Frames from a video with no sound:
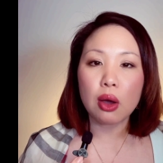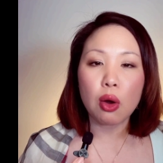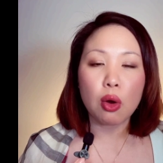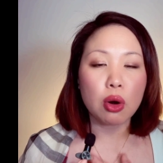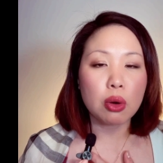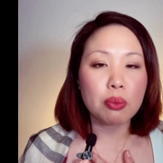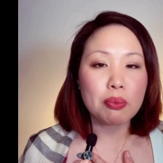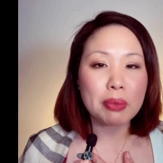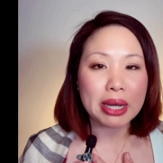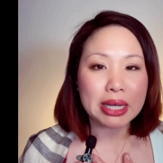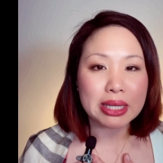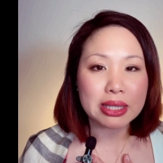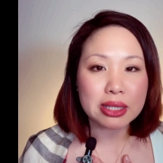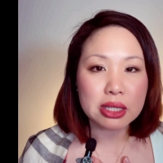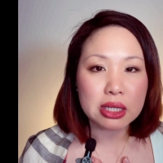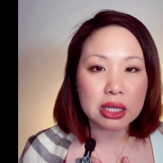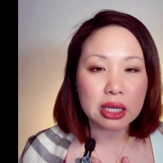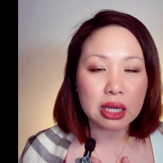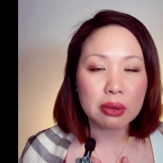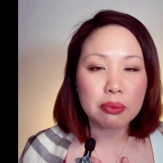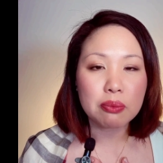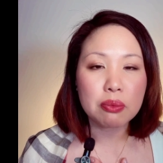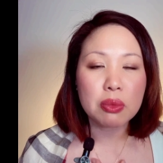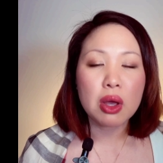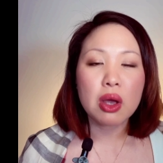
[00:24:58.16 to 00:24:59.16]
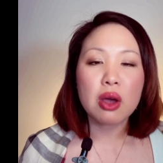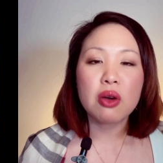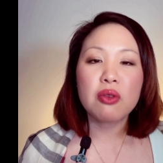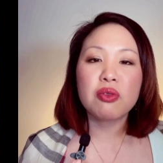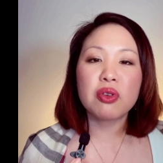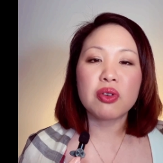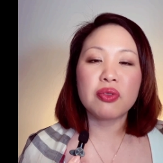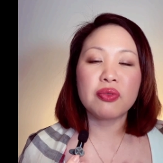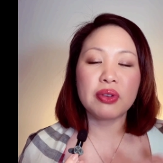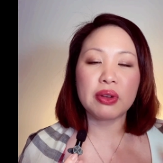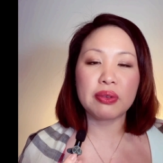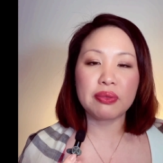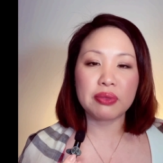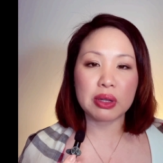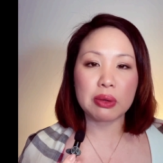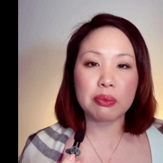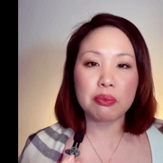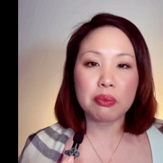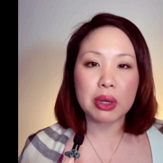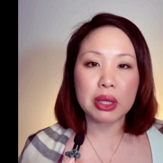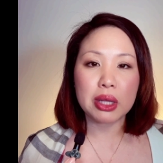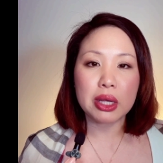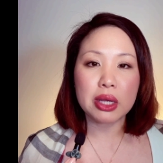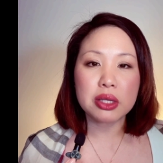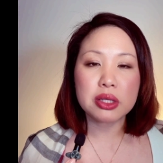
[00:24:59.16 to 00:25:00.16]
or my team for
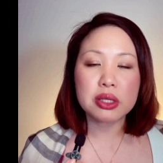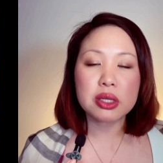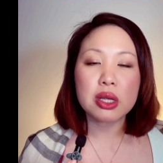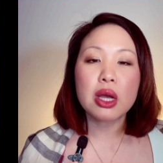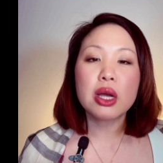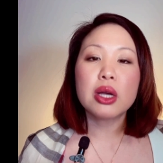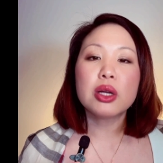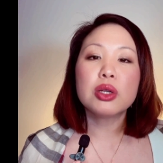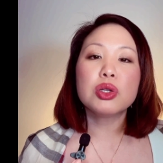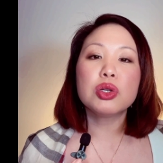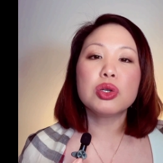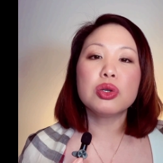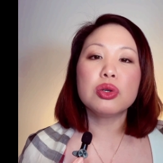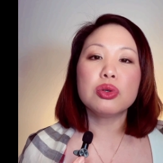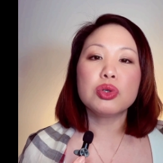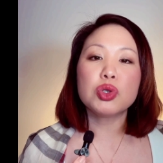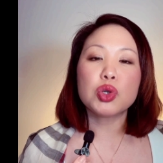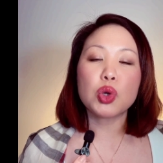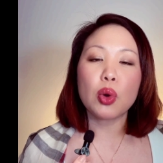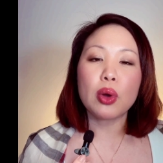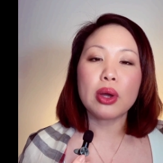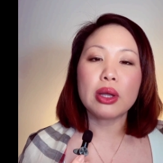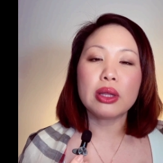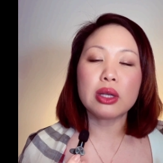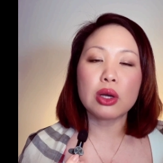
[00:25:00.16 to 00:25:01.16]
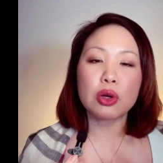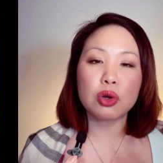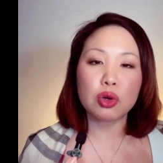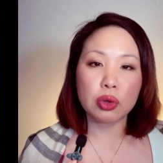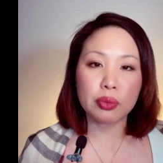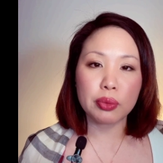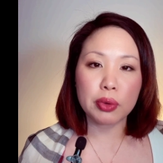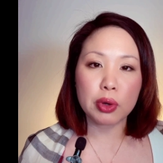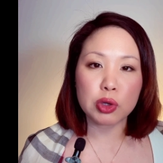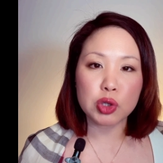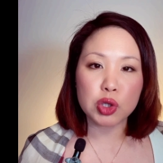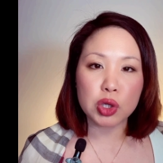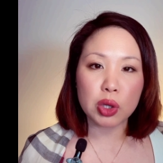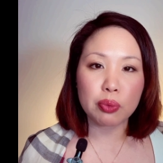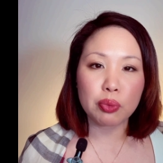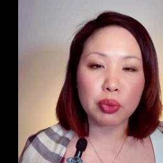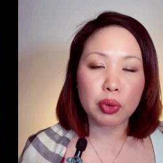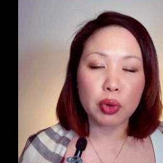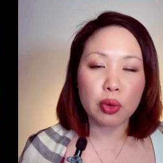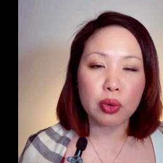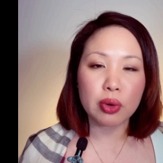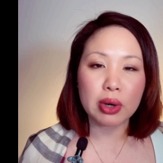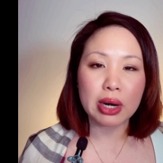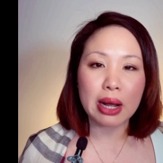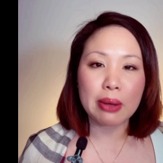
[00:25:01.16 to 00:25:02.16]
15 minutes to join the group coaching
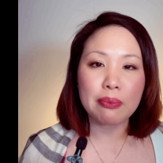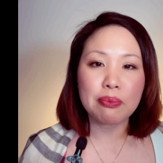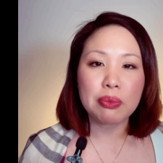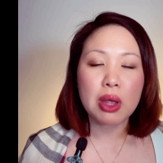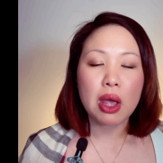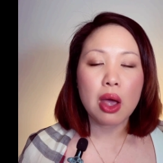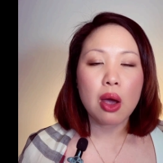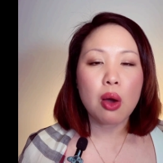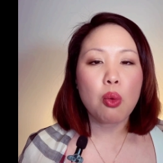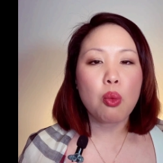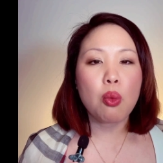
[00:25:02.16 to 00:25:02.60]
program,